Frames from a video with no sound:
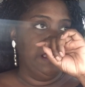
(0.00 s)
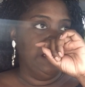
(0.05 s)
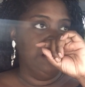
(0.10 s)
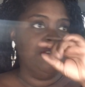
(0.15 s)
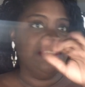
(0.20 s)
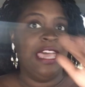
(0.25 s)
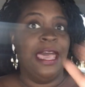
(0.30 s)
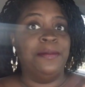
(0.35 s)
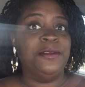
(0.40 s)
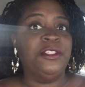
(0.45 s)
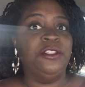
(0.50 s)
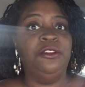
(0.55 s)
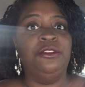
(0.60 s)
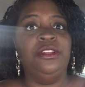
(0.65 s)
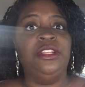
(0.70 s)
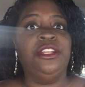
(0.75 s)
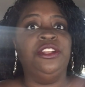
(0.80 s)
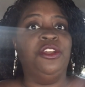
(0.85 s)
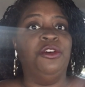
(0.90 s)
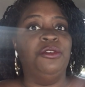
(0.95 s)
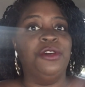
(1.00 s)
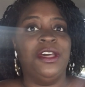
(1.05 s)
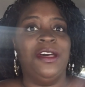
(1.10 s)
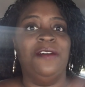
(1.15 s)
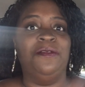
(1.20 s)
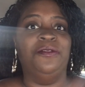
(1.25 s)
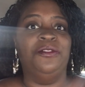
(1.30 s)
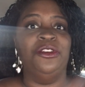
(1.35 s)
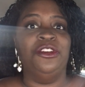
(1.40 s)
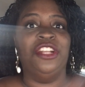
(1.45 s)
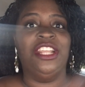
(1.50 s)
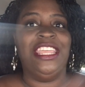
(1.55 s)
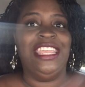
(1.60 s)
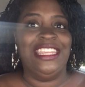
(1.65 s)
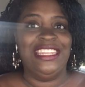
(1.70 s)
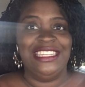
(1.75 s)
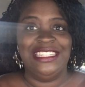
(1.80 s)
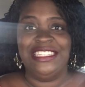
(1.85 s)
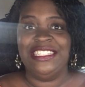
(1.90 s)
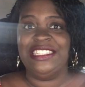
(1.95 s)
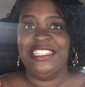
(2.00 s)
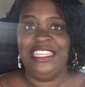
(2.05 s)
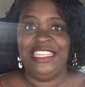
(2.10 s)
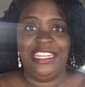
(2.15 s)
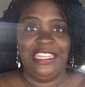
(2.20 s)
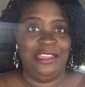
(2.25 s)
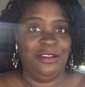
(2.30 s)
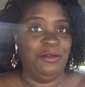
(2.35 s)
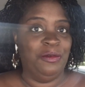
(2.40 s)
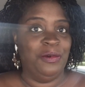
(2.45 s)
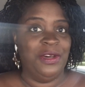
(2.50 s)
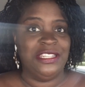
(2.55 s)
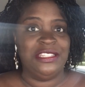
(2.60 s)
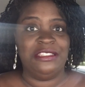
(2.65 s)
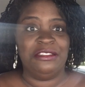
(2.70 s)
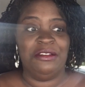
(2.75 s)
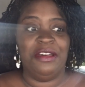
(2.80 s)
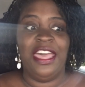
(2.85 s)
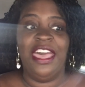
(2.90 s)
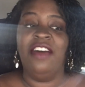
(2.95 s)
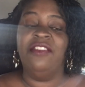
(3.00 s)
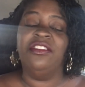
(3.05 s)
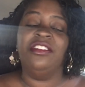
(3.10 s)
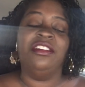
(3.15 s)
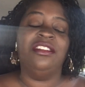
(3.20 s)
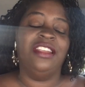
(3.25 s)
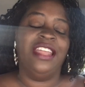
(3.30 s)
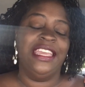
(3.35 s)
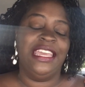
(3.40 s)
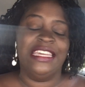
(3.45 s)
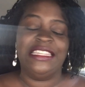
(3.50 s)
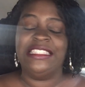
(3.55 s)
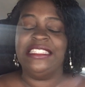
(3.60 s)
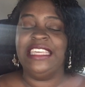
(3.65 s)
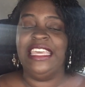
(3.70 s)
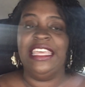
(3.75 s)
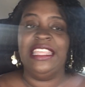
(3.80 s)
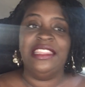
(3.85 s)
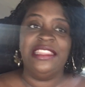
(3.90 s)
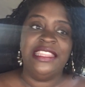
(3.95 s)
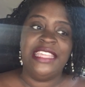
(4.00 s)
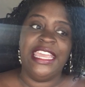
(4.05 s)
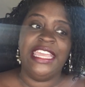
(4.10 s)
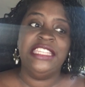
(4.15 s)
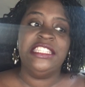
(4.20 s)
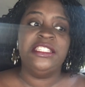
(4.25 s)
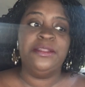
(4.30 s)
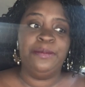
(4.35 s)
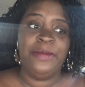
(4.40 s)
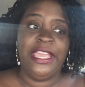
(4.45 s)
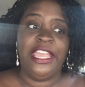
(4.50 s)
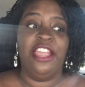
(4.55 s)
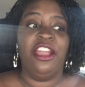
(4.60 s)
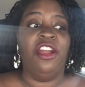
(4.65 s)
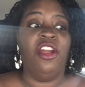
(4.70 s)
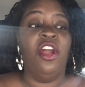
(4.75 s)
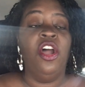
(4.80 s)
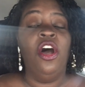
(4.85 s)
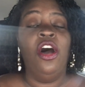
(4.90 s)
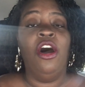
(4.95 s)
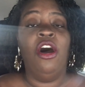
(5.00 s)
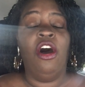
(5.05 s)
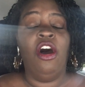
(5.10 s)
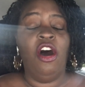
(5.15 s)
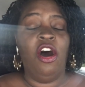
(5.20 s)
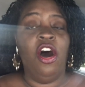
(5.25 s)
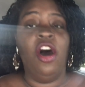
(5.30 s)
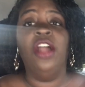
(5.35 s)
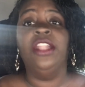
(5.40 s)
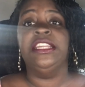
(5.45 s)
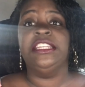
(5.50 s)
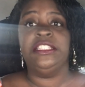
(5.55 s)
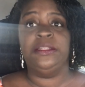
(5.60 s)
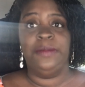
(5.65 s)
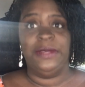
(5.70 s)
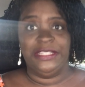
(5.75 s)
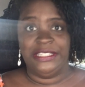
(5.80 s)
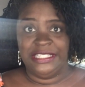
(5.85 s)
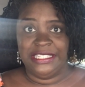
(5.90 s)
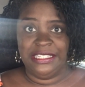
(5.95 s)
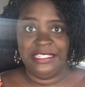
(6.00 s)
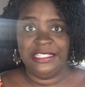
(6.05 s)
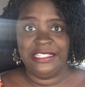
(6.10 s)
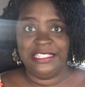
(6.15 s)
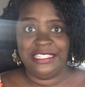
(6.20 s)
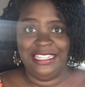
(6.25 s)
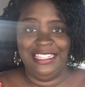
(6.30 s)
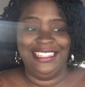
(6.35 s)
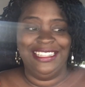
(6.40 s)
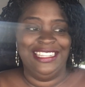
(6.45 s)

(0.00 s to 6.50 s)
There's absolutely no comfort in the seating whatsoever. Like I said, they spare all expenses.